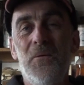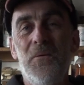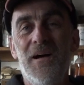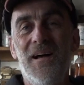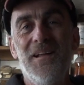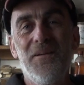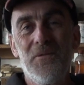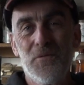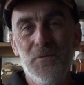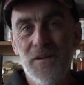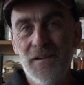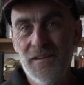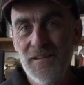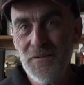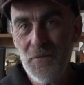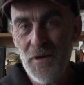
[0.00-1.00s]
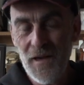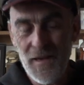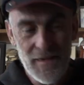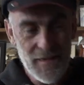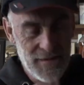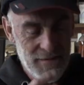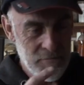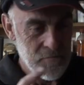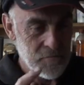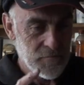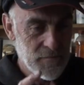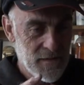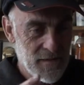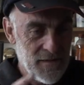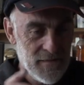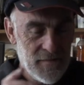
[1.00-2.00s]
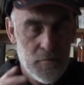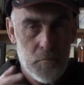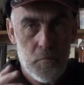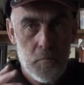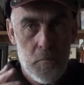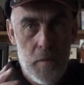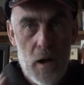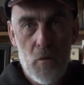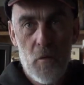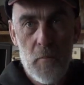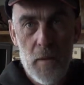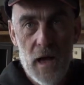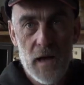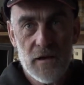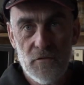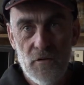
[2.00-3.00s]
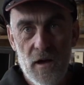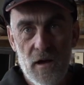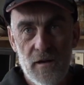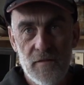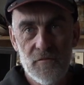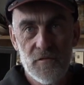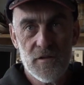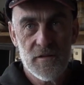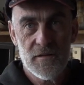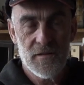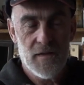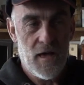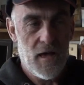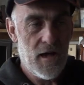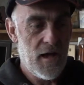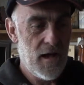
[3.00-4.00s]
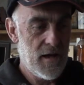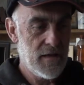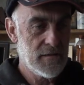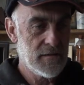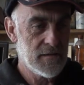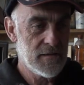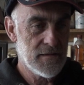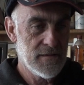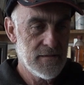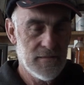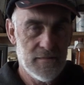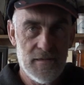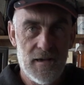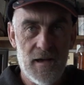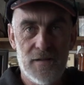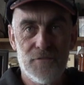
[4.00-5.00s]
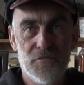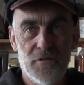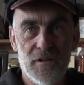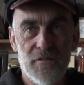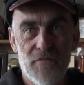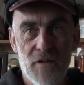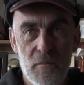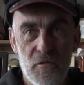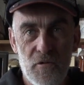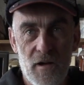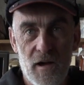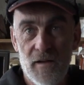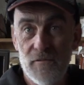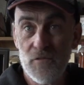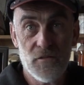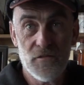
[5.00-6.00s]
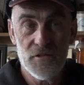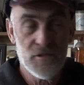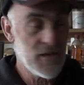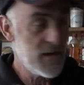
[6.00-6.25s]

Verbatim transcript: while I was working away, the power pack arrived and the hydraulic ram arrived on the